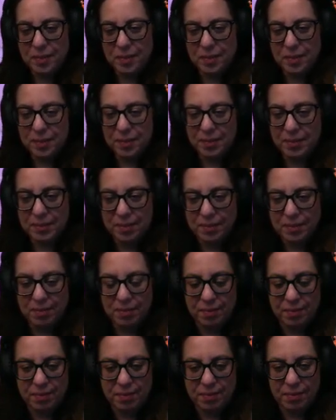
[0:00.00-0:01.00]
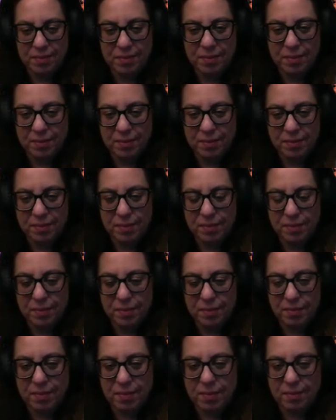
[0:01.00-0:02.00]

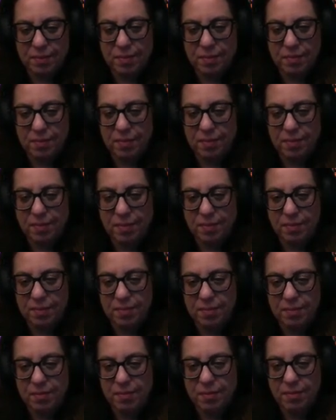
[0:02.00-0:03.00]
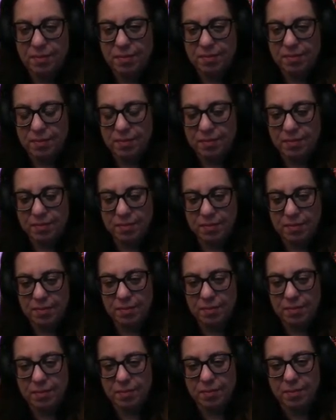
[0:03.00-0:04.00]

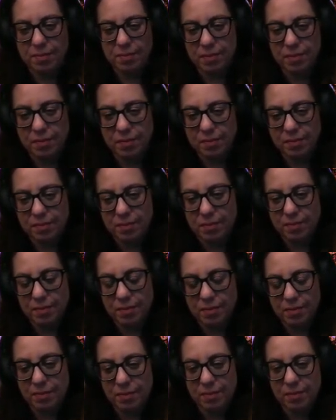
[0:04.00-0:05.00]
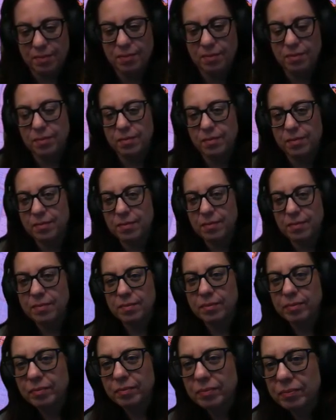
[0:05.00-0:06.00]

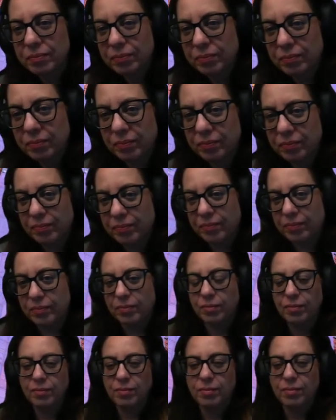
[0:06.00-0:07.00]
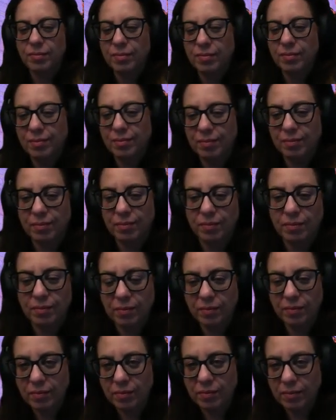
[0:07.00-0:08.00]
(not speaking)